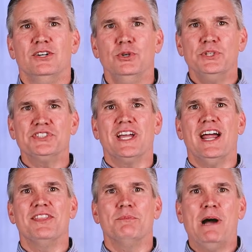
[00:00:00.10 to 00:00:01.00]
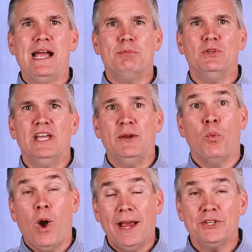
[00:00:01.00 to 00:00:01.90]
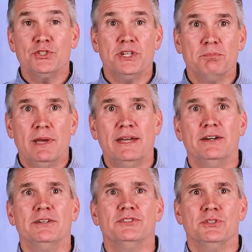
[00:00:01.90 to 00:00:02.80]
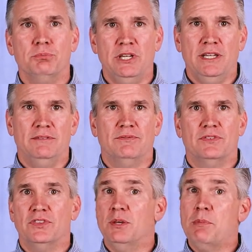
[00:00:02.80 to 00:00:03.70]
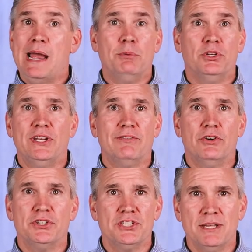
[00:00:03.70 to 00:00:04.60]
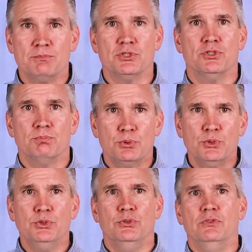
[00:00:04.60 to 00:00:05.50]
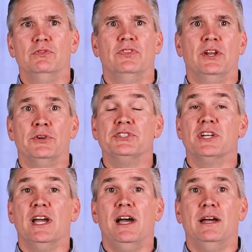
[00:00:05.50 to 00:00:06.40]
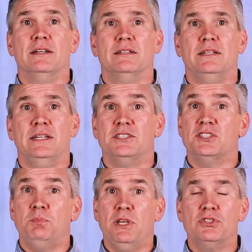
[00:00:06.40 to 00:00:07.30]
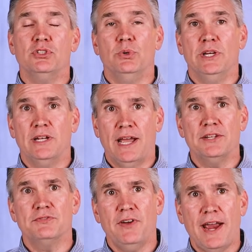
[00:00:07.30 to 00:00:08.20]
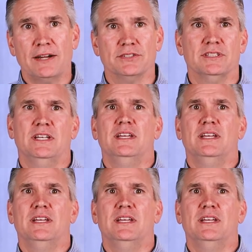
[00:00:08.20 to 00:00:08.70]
Who is the God of the Bible and why should it matter to me? The Bible never attempts to prove there is a God, it speaks to it as fact.